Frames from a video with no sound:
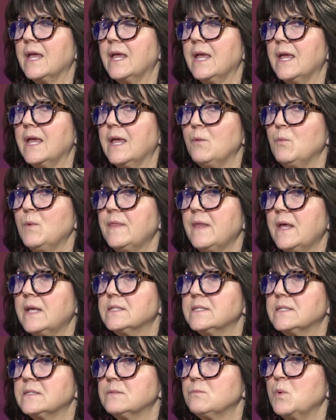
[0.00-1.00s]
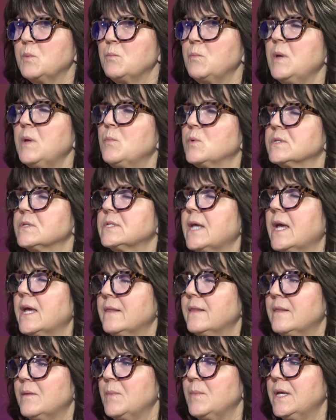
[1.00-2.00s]
when people say
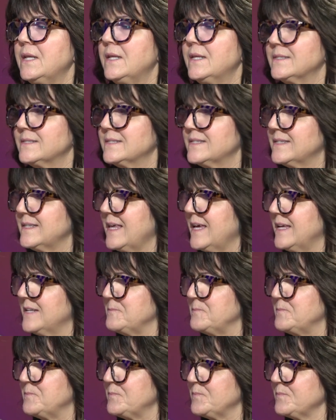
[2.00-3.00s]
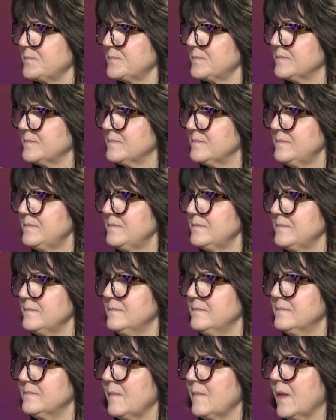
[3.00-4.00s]
in the meetings that,
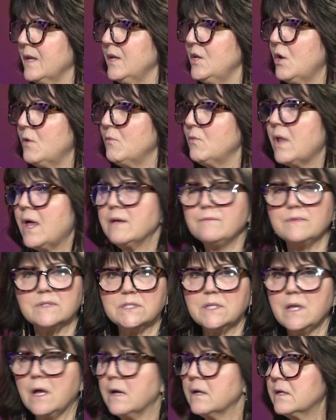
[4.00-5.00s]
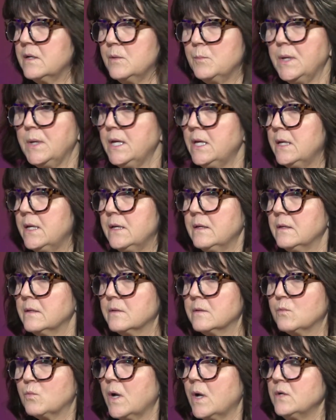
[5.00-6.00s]
you know, life is not going to be
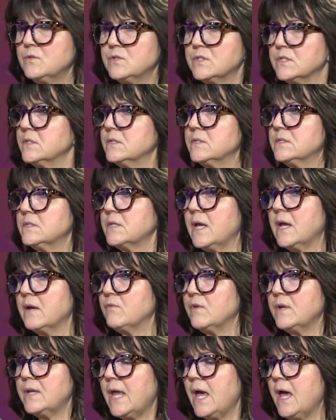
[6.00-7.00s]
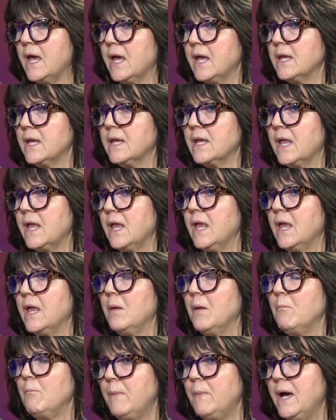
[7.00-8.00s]
roses every day,
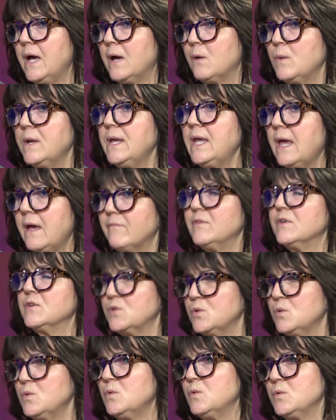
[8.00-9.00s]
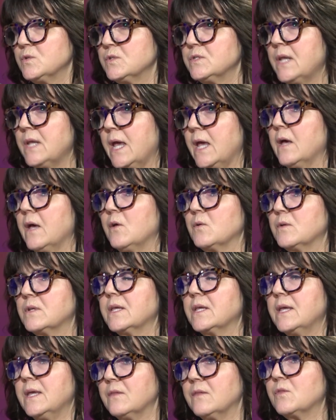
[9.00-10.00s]
but we have the tools now to
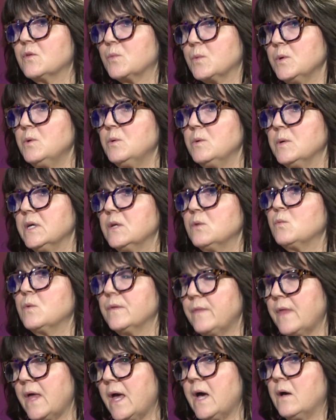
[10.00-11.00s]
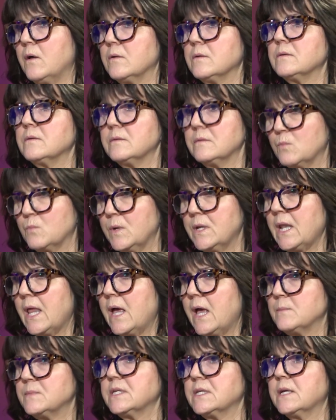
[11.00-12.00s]
get through it without
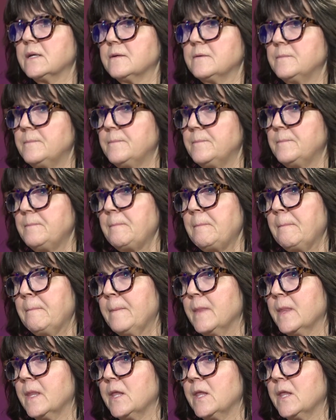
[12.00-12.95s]
relapsing. You